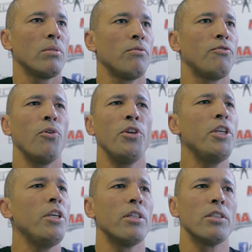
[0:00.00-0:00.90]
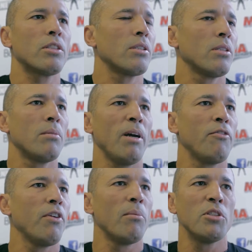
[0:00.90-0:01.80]
For years, my
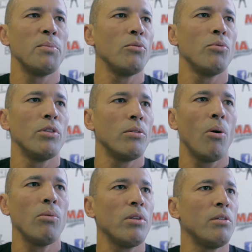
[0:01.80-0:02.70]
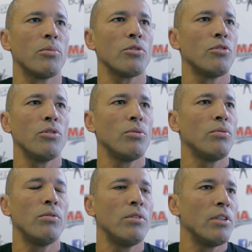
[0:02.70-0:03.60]
family's been doing only in Brazil
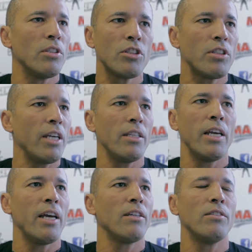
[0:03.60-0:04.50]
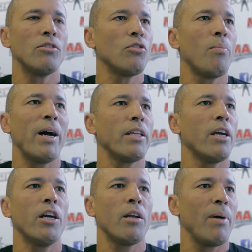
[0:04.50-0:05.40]
and stayed there and nobody
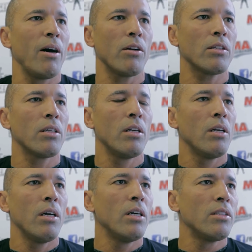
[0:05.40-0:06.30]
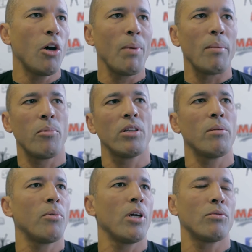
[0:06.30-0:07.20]
heard about it. Until my brother
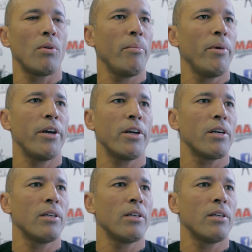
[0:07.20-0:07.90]
brought it to America.